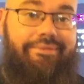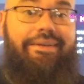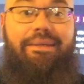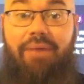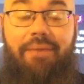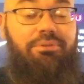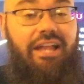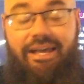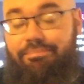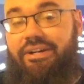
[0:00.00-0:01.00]
he may
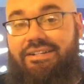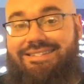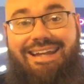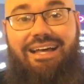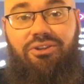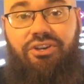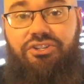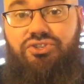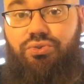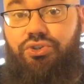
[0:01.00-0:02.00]
play, but it's not
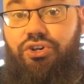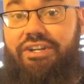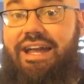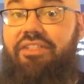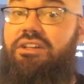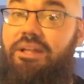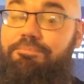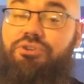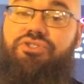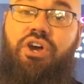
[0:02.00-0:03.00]
looking too good. Now, the
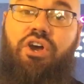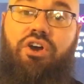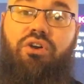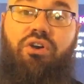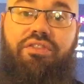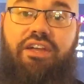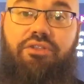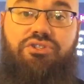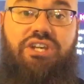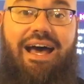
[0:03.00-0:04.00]
Clippers are on the
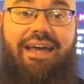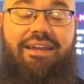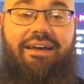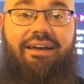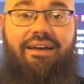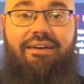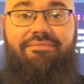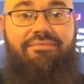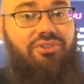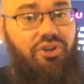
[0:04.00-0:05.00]
other side. They're
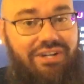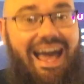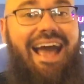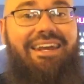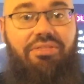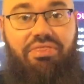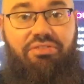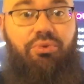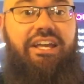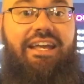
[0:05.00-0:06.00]

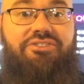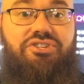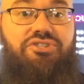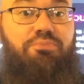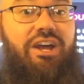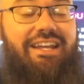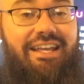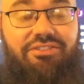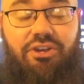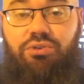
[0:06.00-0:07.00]
9-3 against the spread
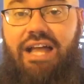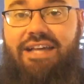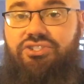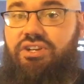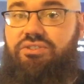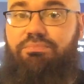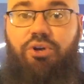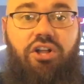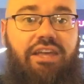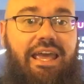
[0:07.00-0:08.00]
in their last dozen
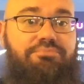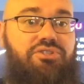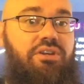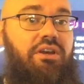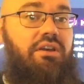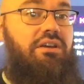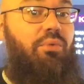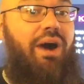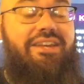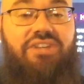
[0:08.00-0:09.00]
ball games.
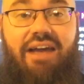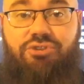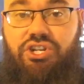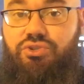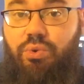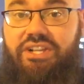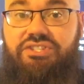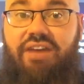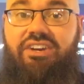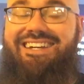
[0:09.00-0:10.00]
Kawhi's averaging
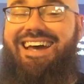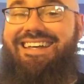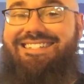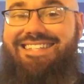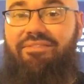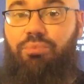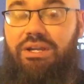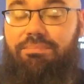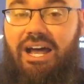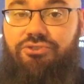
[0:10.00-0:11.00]
27 a night, 7
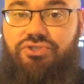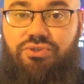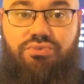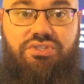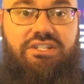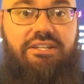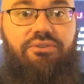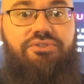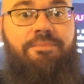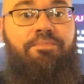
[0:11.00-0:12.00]
rebounds, 2
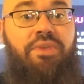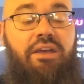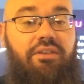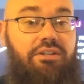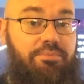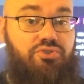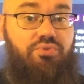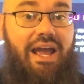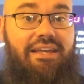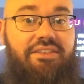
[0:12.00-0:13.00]
steals. The Clippers
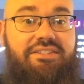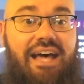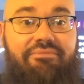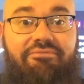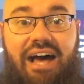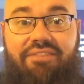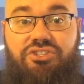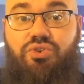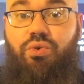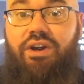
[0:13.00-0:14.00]
rank in the top 5
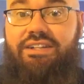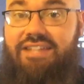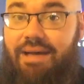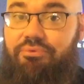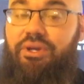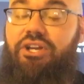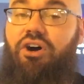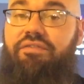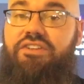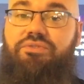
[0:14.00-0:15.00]
in scoring, top 3 in
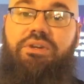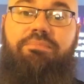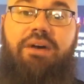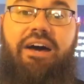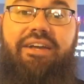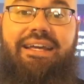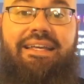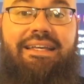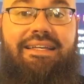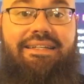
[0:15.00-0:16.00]
offensive rebounding.
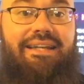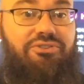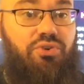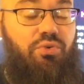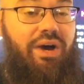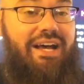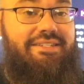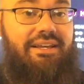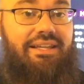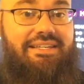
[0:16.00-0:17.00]
Now,
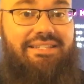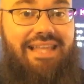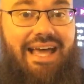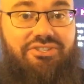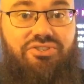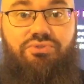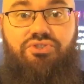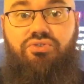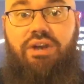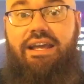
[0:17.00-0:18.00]
total-wise, LA's last two
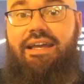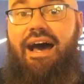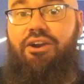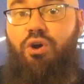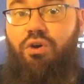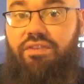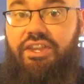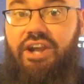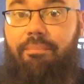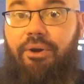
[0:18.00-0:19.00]
straight got over the
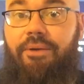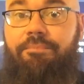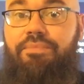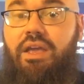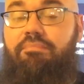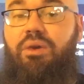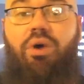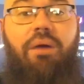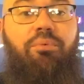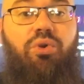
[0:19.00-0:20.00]
number.
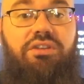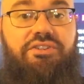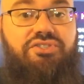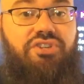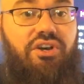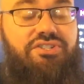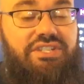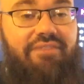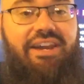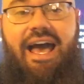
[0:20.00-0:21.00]
Meanwhile, Portland saw
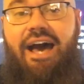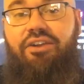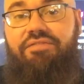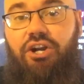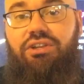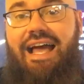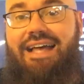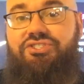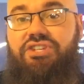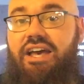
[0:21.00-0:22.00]
7 out of their
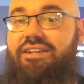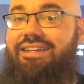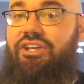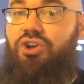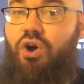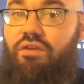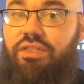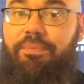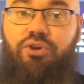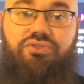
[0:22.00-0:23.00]
last 10 get over
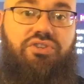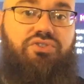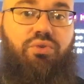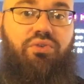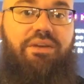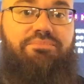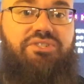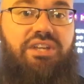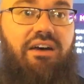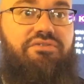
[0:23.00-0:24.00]
the posted total
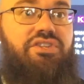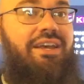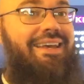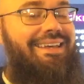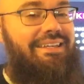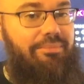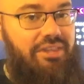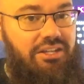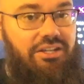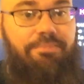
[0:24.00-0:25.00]
themselves. Give me
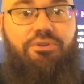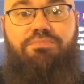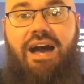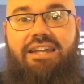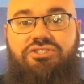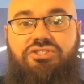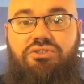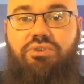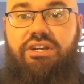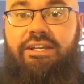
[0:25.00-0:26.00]
the Clippers minus
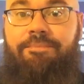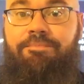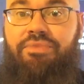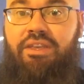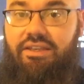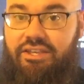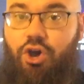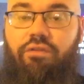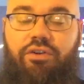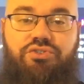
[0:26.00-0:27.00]
3 in the
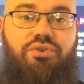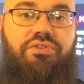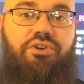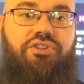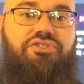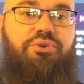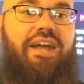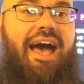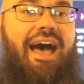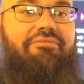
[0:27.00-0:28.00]
over
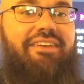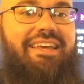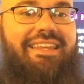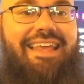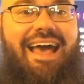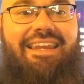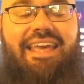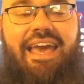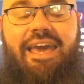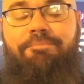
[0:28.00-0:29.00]
232.5 in that
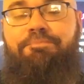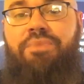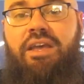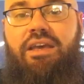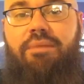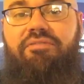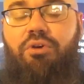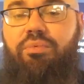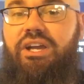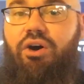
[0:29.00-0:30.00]
game.
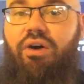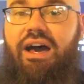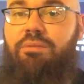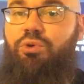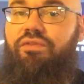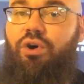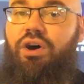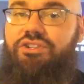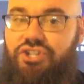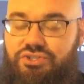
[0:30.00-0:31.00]
Before we go ahead and move
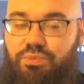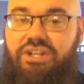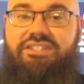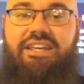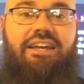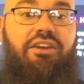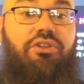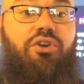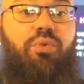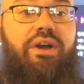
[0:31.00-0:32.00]
on, just want to take
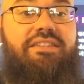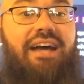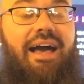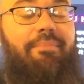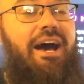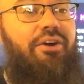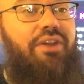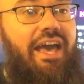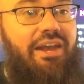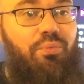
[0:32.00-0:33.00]
another quick timeout
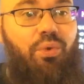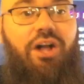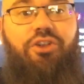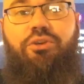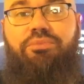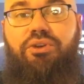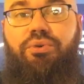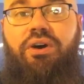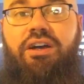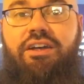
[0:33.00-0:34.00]
and welcome
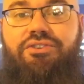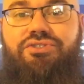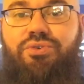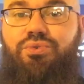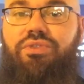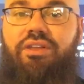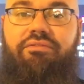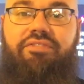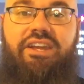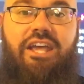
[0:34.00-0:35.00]
you to the
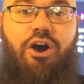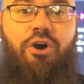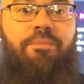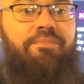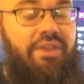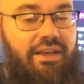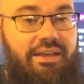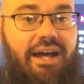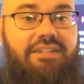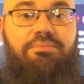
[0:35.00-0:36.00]
video.
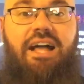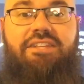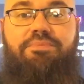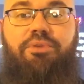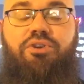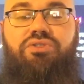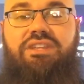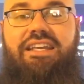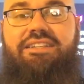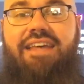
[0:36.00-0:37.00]
Got some lines and personal
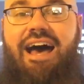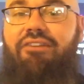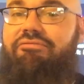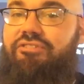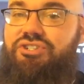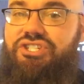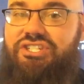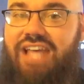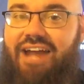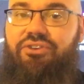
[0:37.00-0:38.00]
leans out for
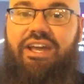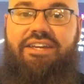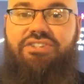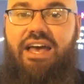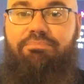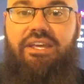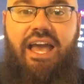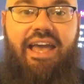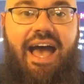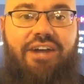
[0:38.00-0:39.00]
Saturday's
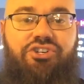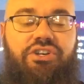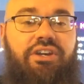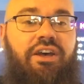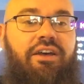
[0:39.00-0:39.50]
NBA action.